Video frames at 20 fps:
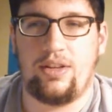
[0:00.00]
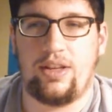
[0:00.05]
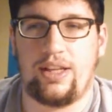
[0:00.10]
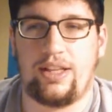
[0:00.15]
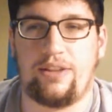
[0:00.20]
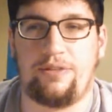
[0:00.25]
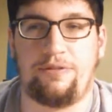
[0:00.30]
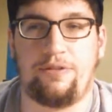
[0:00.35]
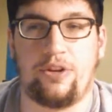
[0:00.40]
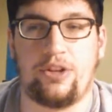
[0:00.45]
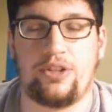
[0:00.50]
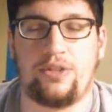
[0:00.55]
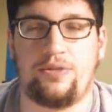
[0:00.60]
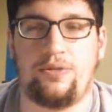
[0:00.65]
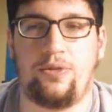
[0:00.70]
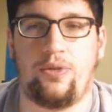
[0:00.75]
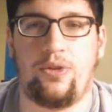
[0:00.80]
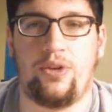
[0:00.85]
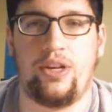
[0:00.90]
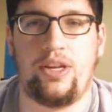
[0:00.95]
like the
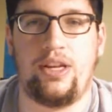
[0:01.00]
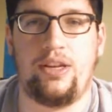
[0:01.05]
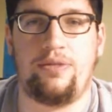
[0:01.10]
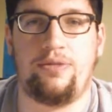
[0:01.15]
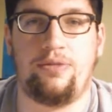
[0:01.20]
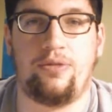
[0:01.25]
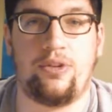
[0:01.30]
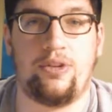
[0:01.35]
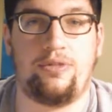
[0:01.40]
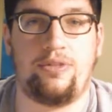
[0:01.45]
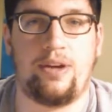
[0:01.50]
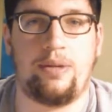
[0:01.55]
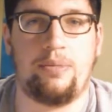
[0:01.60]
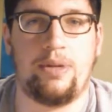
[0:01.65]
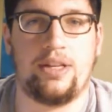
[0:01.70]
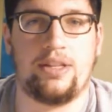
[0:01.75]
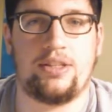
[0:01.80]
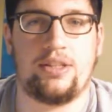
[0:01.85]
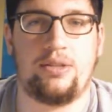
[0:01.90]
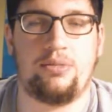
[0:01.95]
first 40-45
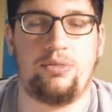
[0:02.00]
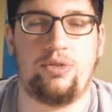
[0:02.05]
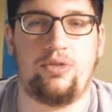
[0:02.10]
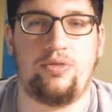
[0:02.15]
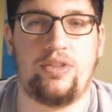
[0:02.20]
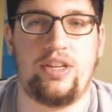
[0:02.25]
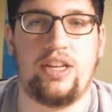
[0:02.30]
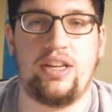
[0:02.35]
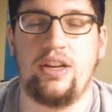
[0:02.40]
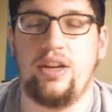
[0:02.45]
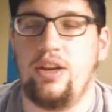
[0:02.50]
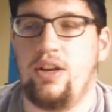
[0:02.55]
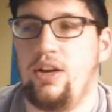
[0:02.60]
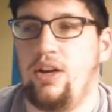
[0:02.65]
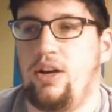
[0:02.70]
minutes of the movie,